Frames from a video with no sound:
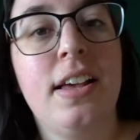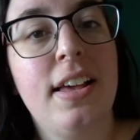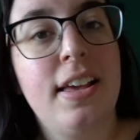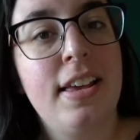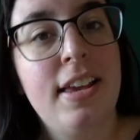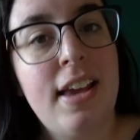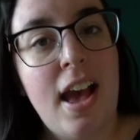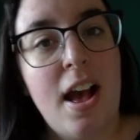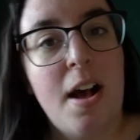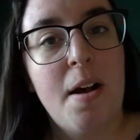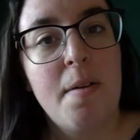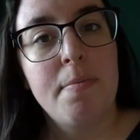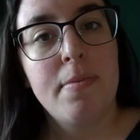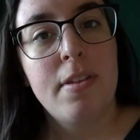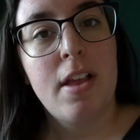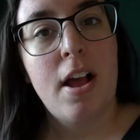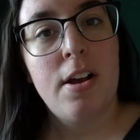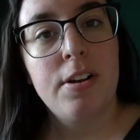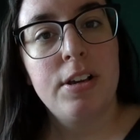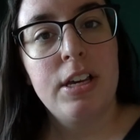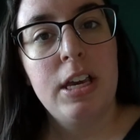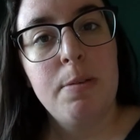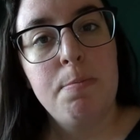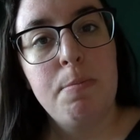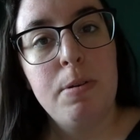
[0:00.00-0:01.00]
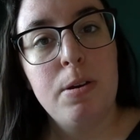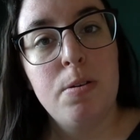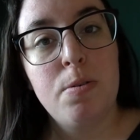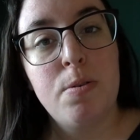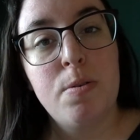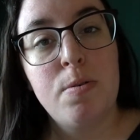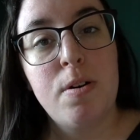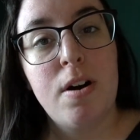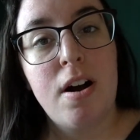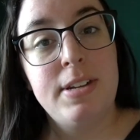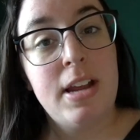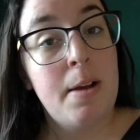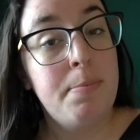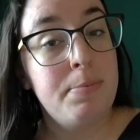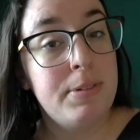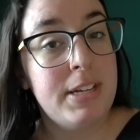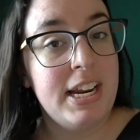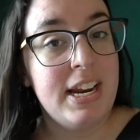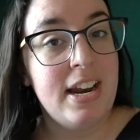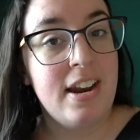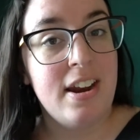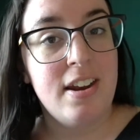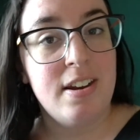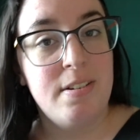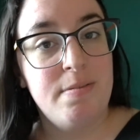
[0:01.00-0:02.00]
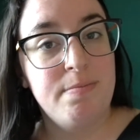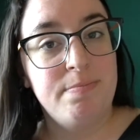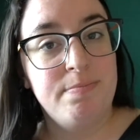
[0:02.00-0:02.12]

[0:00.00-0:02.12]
yeah, I'll keep you updated.